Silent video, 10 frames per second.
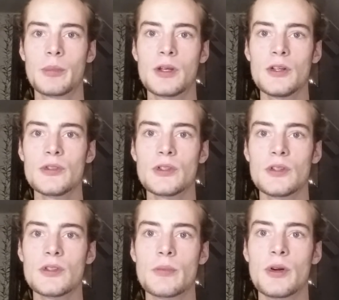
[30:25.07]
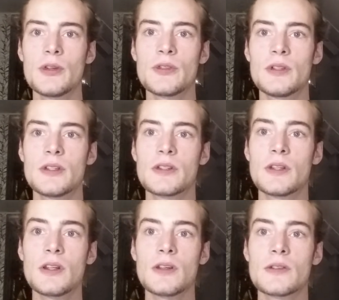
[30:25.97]
Because such a person does
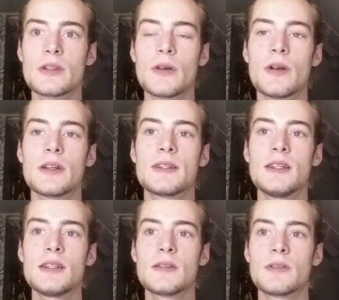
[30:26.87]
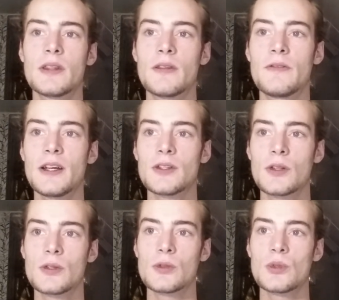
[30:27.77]
not consider attentively the
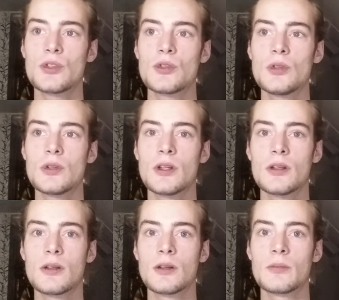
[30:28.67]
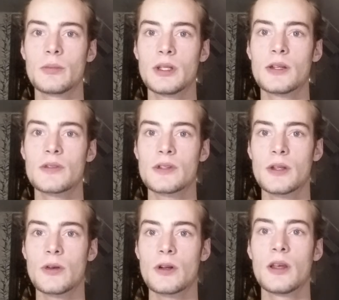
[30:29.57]
factors which should not be
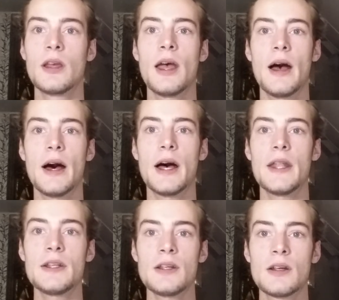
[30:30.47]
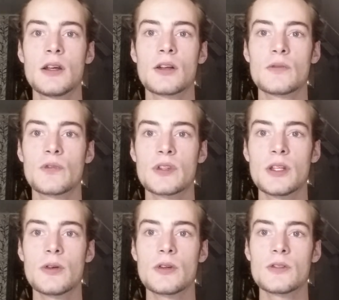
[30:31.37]
considered, and
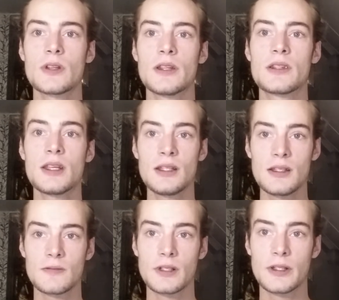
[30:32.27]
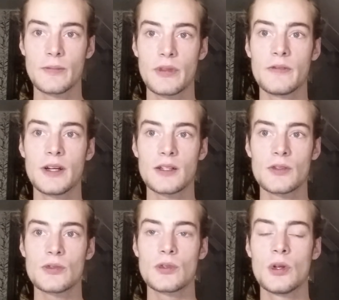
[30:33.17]
considers attentively the
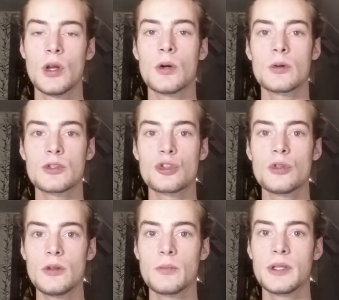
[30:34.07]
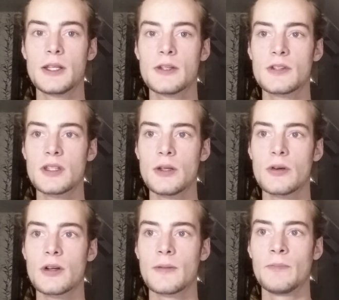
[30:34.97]
factors which should be
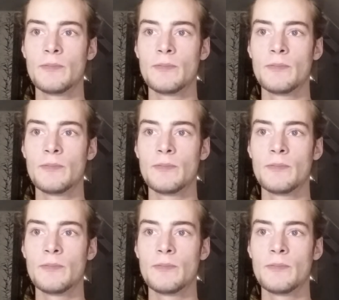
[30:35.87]
considered,